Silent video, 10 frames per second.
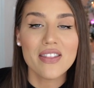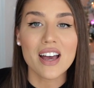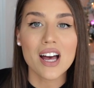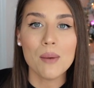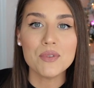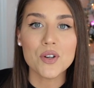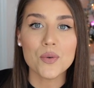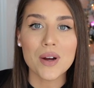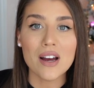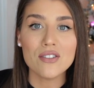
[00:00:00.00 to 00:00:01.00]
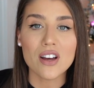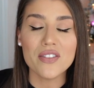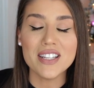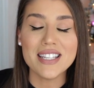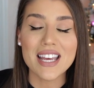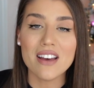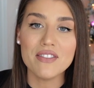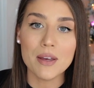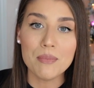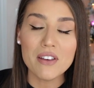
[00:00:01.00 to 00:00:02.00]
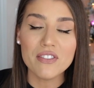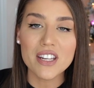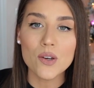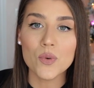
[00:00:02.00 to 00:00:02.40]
that comes around on the day of the Epiphany,